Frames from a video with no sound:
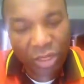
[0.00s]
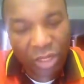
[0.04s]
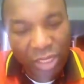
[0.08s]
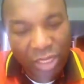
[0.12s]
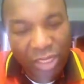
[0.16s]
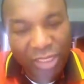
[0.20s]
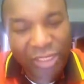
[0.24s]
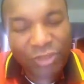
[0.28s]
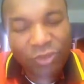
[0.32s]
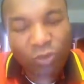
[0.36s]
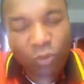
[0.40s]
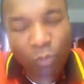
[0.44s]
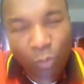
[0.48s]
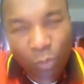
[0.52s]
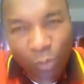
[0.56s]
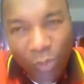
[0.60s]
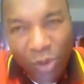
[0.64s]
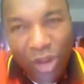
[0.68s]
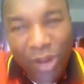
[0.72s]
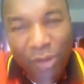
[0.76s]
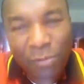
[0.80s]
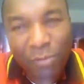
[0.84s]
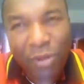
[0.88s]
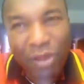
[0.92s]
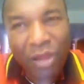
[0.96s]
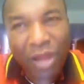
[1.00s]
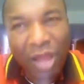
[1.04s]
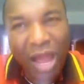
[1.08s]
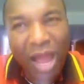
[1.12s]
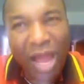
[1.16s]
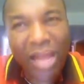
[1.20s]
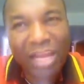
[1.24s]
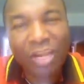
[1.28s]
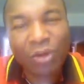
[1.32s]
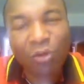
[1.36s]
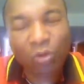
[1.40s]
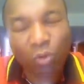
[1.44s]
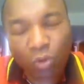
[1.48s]
He is supreme
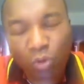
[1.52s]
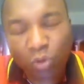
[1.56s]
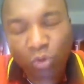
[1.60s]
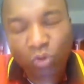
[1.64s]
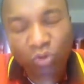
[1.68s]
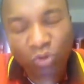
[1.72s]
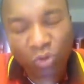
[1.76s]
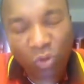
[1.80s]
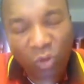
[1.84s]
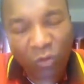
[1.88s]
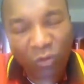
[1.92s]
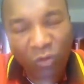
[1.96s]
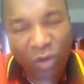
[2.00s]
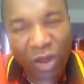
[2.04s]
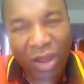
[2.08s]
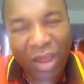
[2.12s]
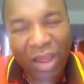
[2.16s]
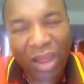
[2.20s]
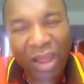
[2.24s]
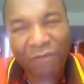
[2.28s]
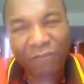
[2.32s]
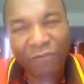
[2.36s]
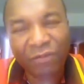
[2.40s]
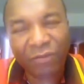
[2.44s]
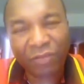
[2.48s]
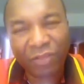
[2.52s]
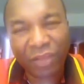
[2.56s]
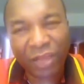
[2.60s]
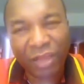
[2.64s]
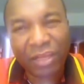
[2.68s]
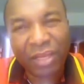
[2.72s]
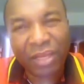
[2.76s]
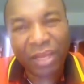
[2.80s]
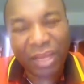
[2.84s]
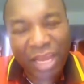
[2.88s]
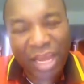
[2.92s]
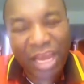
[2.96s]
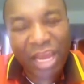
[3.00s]
and he rules over everything,
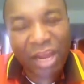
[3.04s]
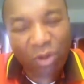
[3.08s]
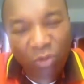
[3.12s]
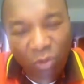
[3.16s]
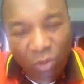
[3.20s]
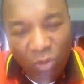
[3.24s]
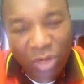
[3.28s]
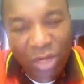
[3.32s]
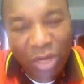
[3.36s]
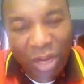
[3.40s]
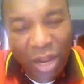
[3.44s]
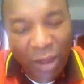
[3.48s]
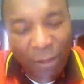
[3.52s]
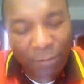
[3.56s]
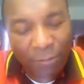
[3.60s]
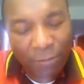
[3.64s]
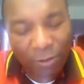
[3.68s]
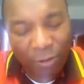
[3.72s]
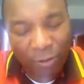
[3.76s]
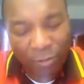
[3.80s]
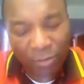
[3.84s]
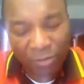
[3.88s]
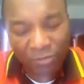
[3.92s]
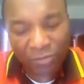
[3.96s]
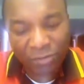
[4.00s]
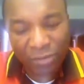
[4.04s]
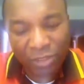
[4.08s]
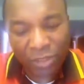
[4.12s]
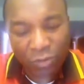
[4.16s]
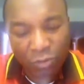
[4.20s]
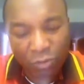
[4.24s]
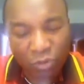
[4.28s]
including our problems.